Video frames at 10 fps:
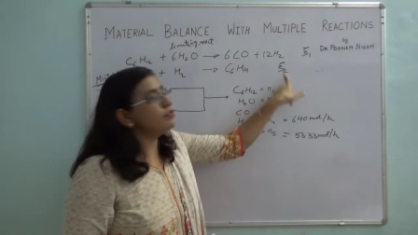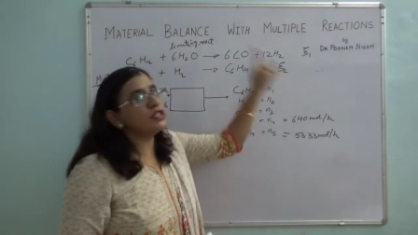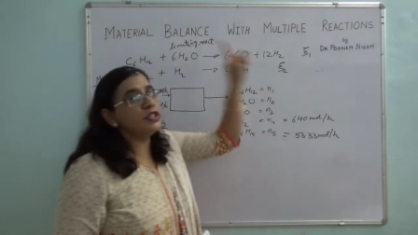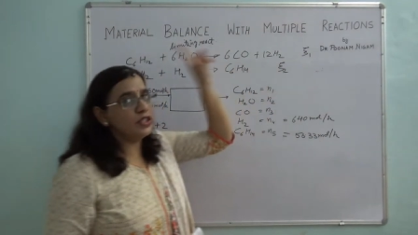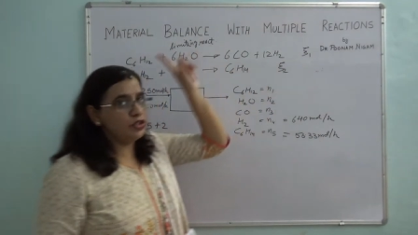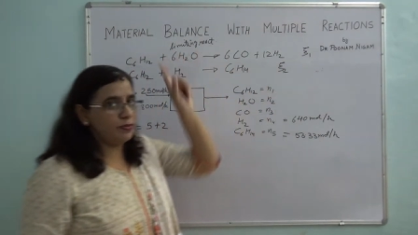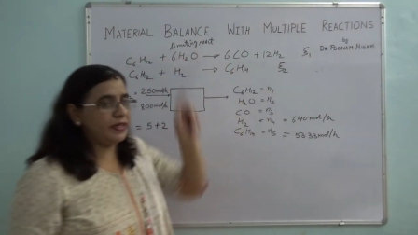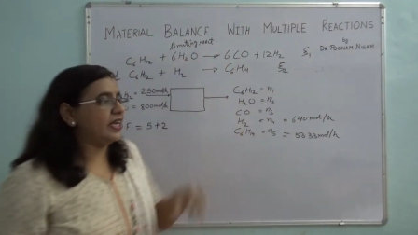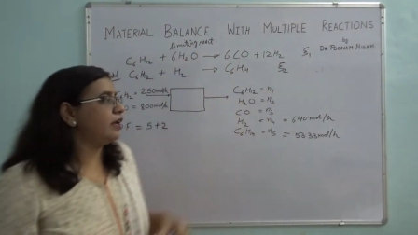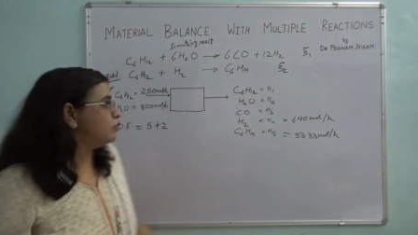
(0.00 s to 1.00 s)
which need to
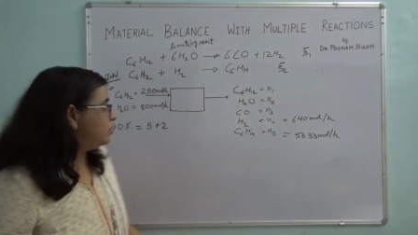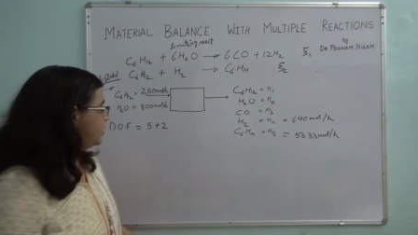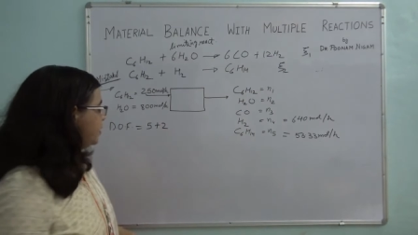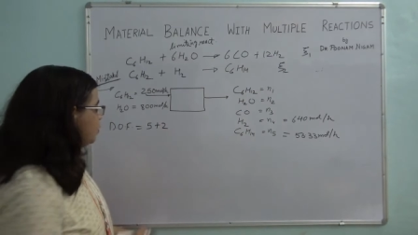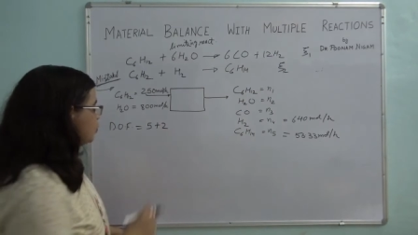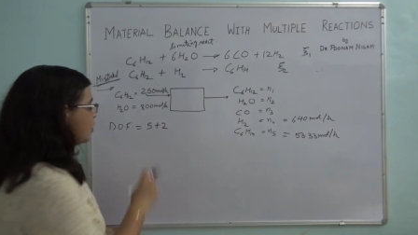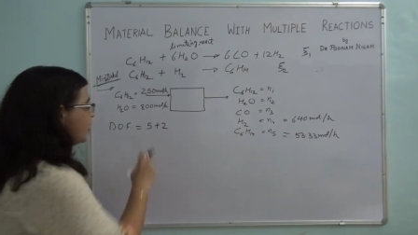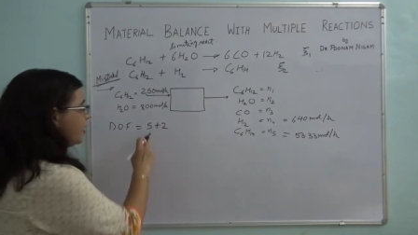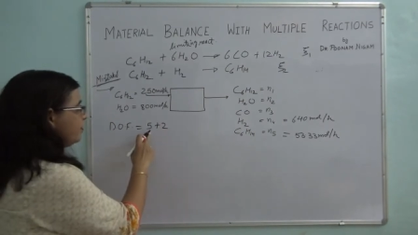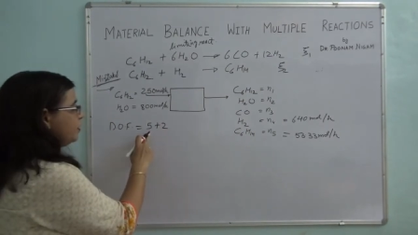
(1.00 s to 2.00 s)
be calculated. So I
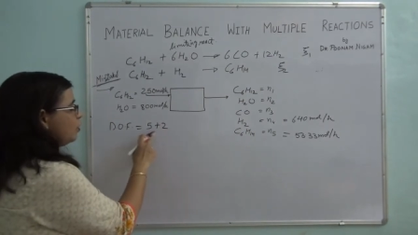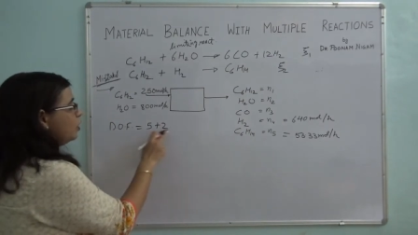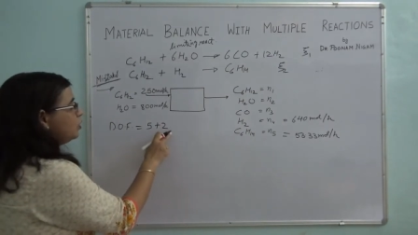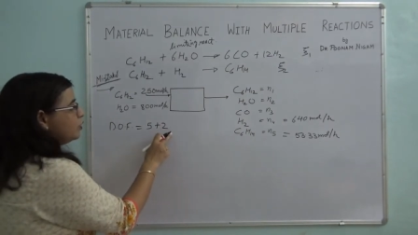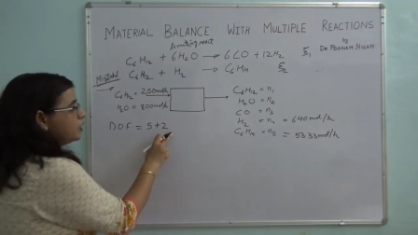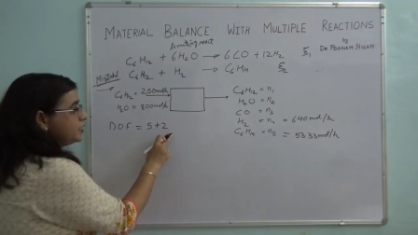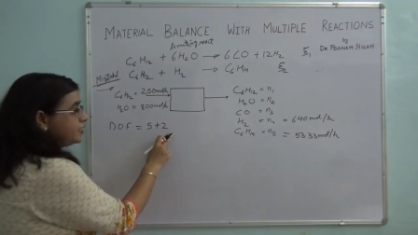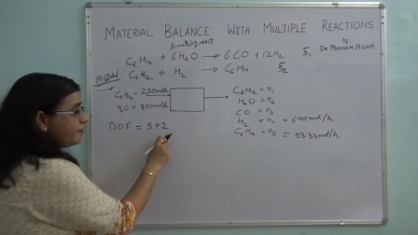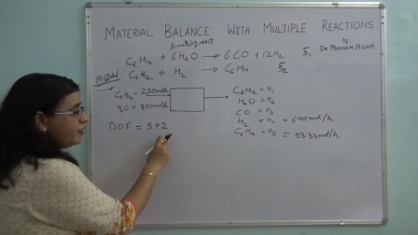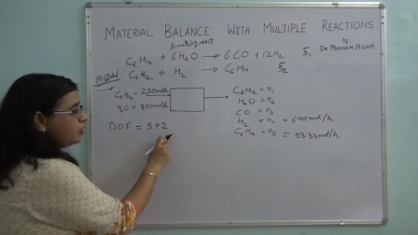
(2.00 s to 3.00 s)
have in all total
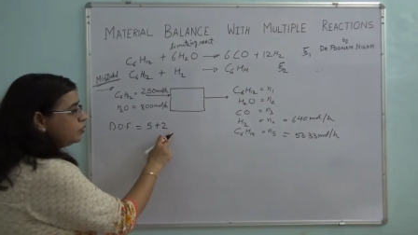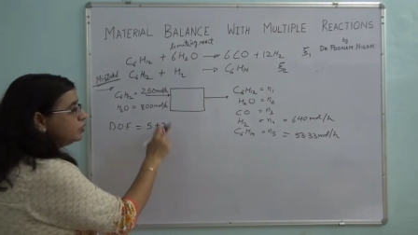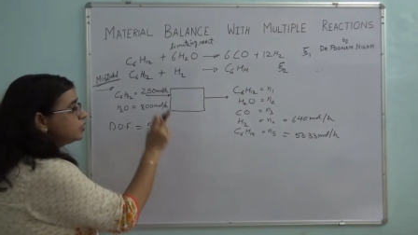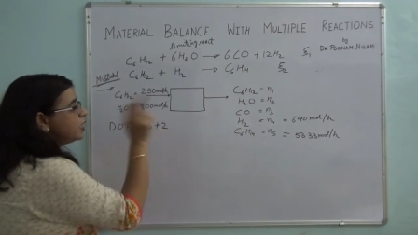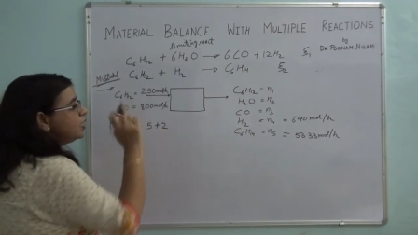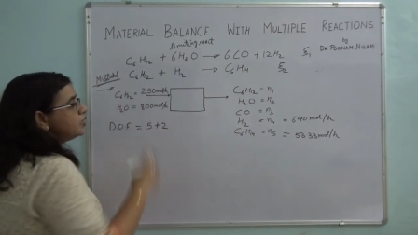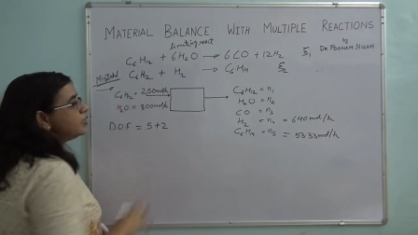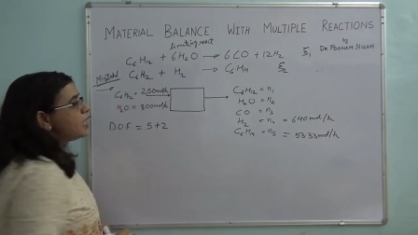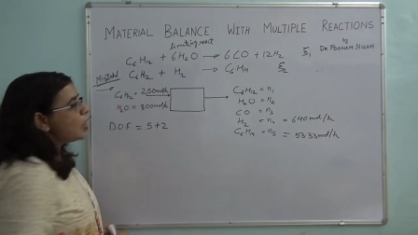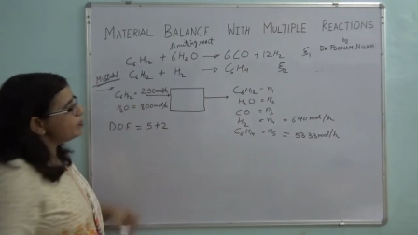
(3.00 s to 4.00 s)
seven unknowns.
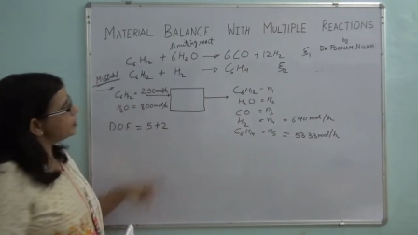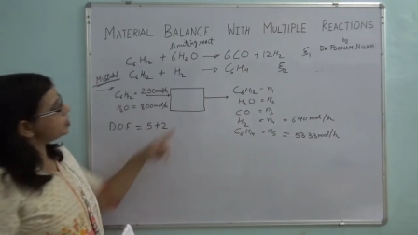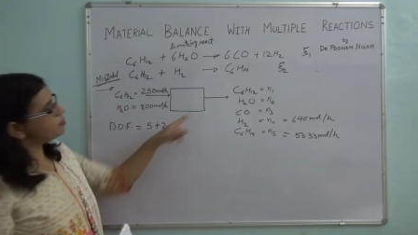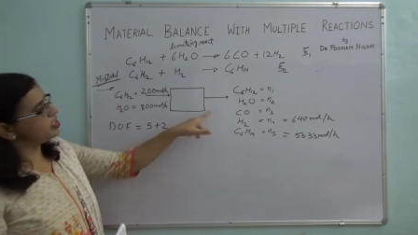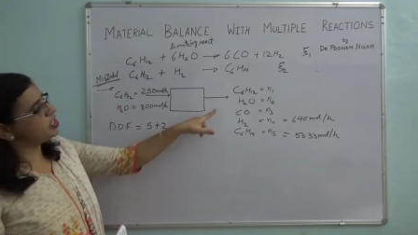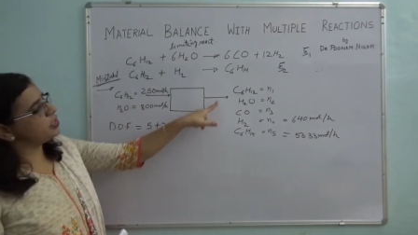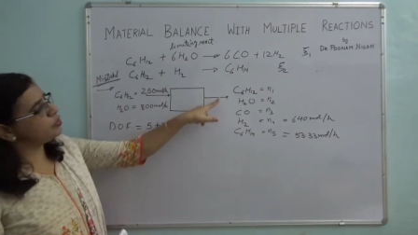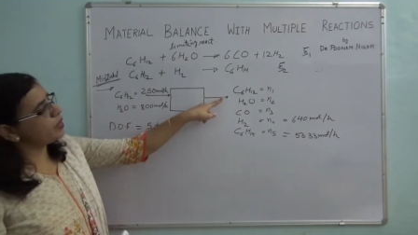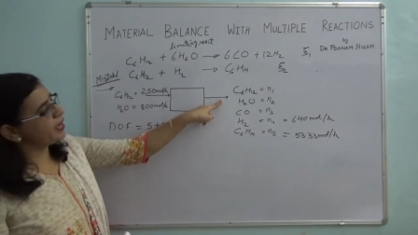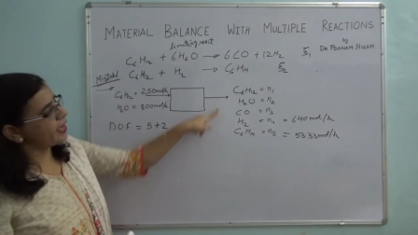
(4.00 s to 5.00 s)
Then how many species
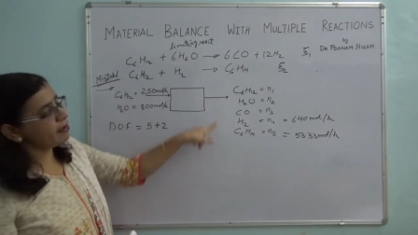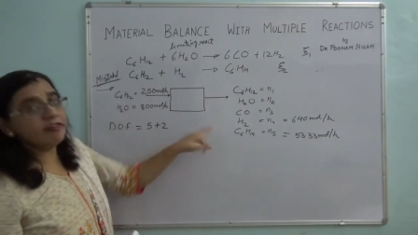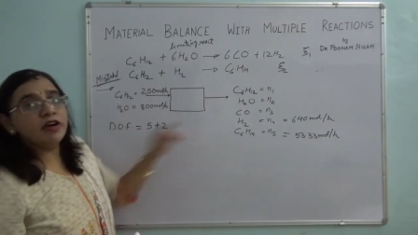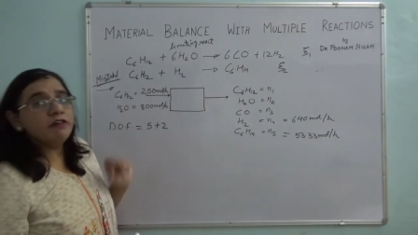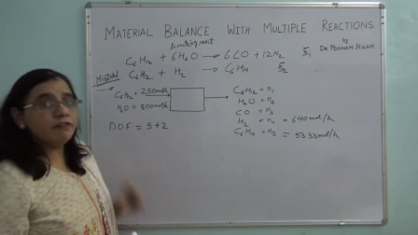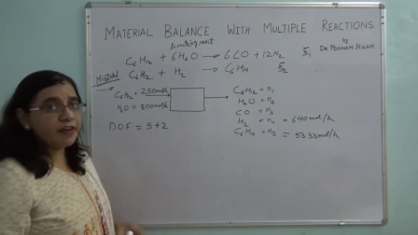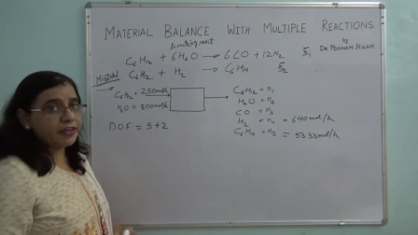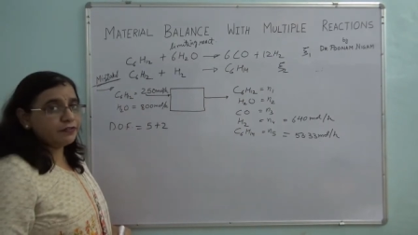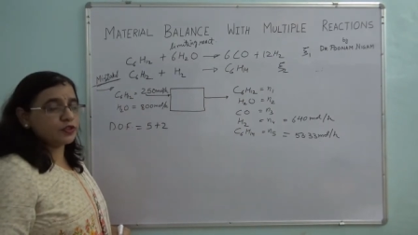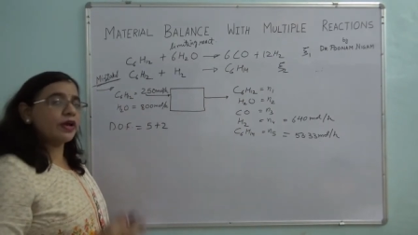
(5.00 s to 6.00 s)
do I have?
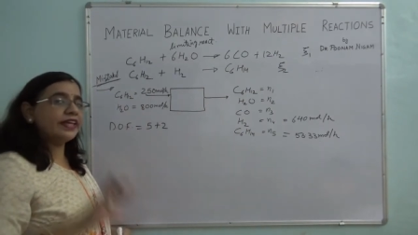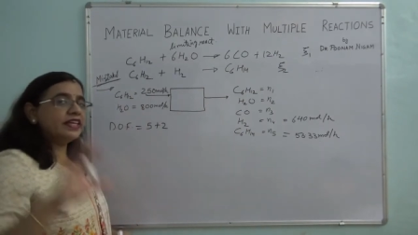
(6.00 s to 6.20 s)
five. So I